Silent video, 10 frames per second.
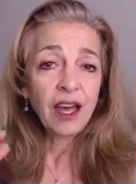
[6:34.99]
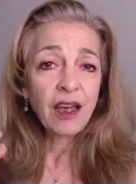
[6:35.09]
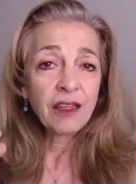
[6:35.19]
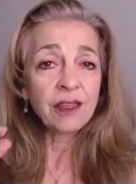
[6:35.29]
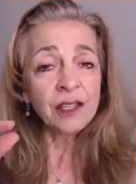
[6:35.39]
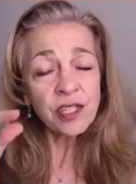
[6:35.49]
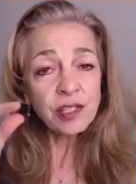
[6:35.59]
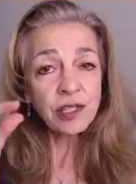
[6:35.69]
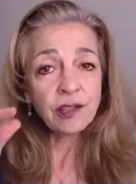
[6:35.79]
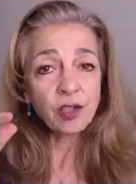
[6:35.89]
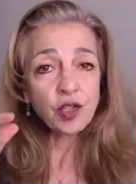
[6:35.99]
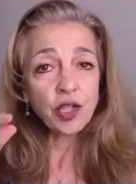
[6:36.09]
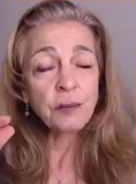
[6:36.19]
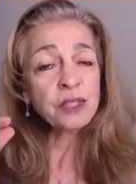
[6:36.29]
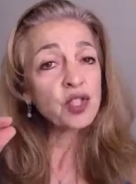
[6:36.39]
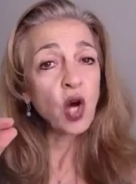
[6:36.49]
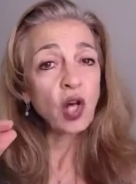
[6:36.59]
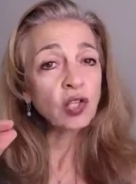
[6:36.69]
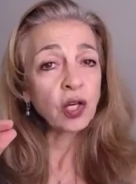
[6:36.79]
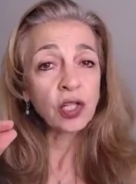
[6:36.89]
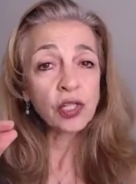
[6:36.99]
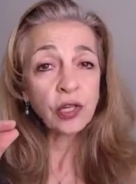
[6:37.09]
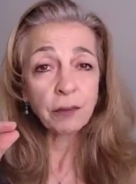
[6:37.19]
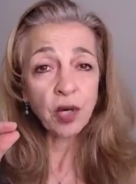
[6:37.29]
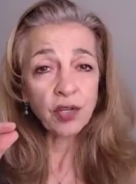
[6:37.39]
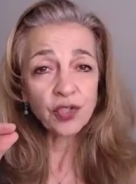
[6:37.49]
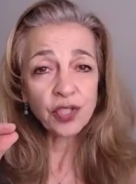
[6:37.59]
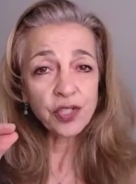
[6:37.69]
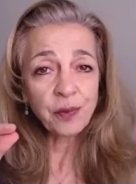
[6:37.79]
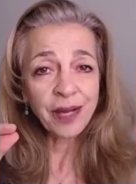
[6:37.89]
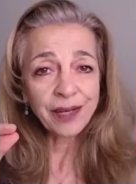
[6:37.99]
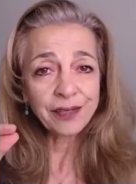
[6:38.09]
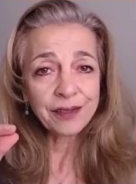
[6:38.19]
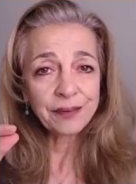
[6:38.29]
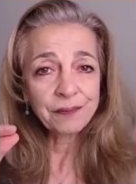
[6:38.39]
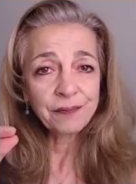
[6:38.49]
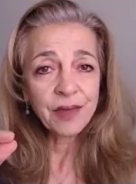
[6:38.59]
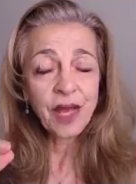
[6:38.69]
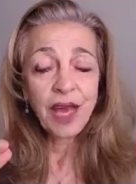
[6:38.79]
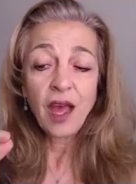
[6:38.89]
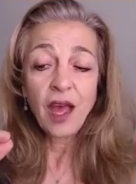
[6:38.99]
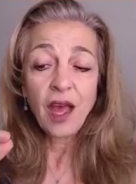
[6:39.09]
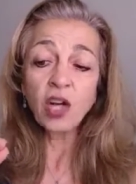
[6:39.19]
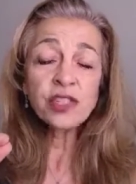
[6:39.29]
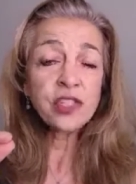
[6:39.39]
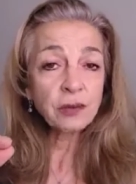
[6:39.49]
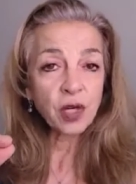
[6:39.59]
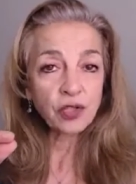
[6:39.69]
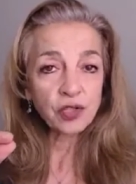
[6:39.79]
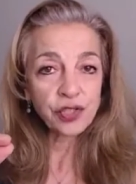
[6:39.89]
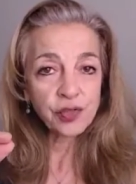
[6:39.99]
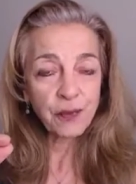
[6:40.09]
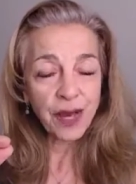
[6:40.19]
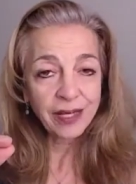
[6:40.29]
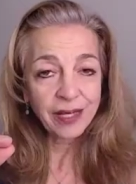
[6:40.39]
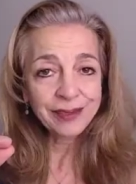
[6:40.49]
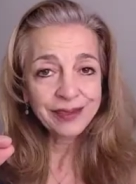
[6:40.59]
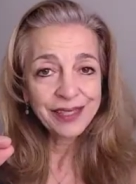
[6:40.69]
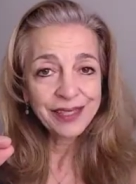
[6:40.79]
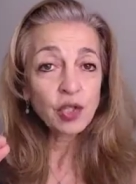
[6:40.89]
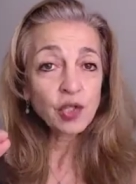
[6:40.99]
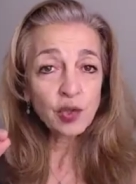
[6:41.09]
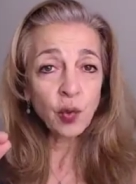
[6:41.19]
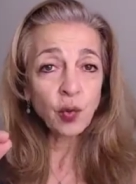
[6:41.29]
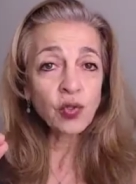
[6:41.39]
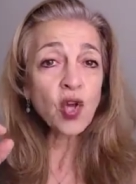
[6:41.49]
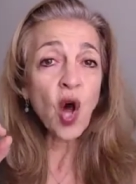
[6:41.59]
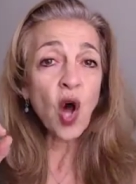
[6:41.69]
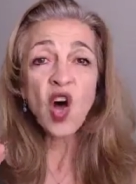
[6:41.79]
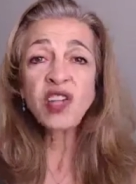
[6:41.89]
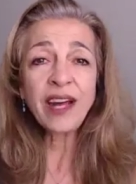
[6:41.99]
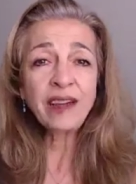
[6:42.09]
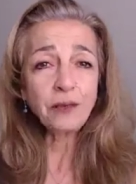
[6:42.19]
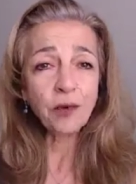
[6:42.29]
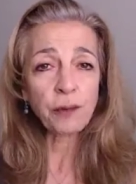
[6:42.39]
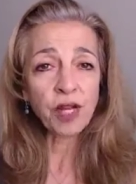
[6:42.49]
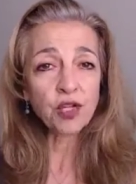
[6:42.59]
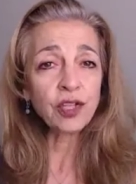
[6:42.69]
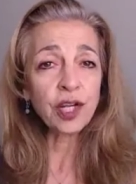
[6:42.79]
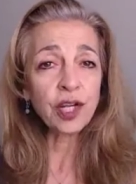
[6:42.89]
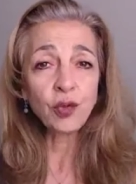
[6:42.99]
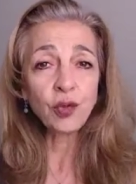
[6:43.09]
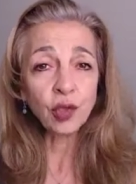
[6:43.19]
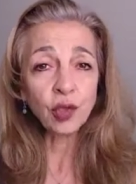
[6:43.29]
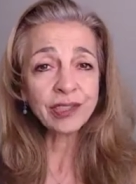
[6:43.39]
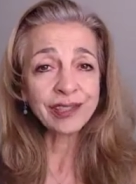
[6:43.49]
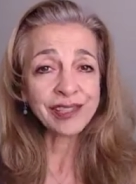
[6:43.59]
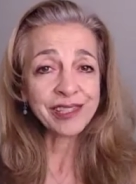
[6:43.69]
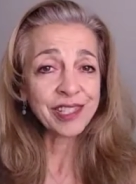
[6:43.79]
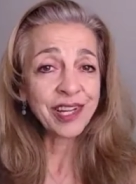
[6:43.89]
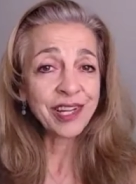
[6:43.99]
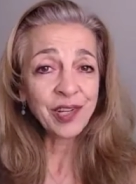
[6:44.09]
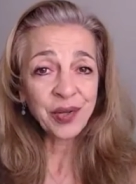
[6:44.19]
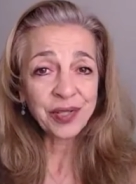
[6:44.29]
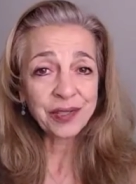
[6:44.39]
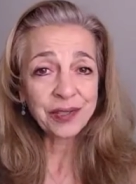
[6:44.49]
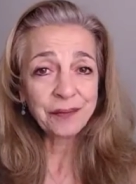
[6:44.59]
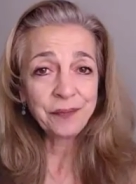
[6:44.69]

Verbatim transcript: This little chip is called our subconscious mind. Our subconscious mind stores all that information that you looked, listened, and learned